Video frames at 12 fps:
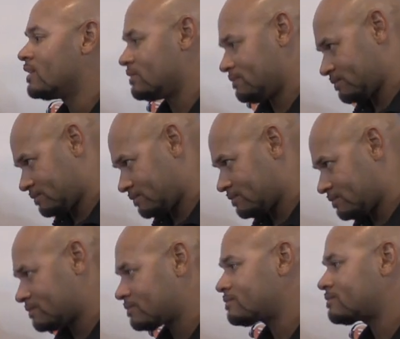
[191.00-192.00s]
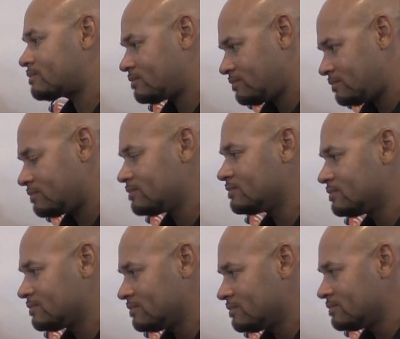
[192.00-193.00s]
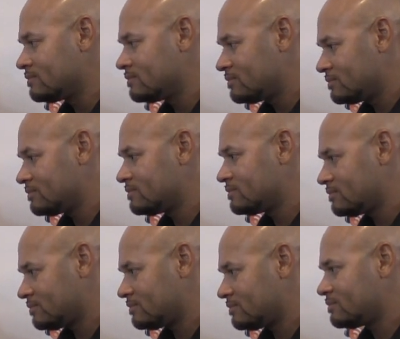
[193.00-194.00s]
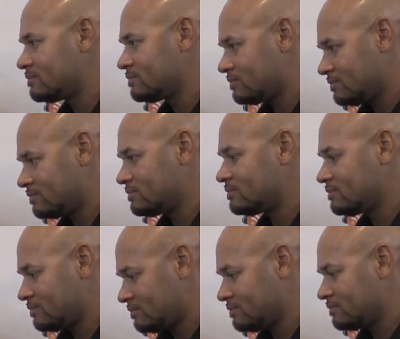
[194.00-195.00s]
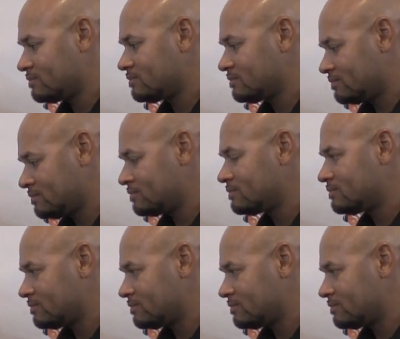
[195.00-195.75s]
[no speech]